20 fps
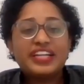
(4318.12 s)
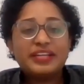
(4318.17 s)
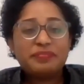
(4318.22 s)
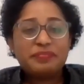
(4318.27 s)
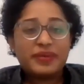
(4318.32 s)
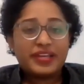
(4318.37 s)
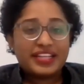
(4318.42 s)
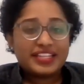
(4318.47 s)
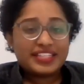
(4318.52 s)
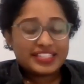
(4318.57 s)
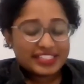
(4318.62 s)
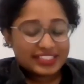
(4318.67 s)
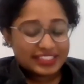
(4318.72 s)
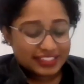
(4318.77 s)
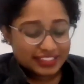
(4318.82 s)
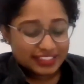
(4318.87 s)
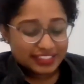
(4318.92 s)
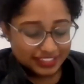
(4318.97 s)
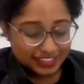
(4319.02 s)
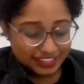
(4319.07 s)
I pass
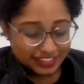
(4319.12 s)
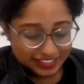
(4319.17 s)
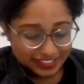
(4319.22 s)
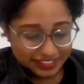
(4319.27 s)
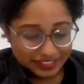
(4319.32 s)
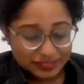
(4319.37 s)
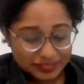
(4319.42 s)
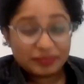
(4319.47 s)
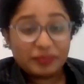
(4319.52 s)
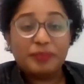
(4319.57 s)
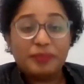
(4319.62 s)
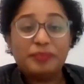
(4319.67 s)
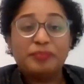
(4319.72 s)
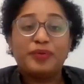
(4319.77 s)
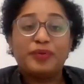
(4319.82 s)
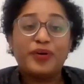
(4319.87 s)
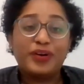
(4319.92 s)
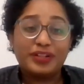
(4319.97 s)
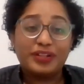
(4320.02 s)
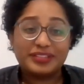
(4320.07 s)
the
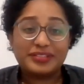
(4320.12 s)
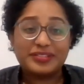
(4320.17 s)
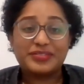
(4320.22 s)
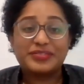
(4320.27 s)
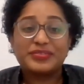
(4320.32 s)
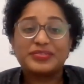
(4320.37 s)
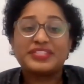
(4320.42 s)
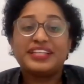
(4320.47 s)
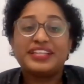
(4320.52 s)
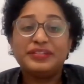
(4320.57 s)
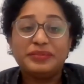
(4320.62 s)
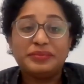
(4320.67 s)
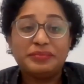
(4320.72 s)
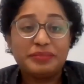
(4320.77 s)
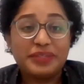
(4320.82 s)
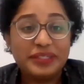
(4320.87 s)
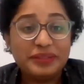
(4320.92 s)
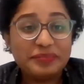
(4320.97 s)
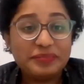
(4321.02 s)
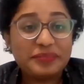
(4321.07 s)
ball to
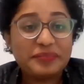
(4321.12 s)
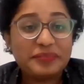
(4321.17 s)
Kalumba,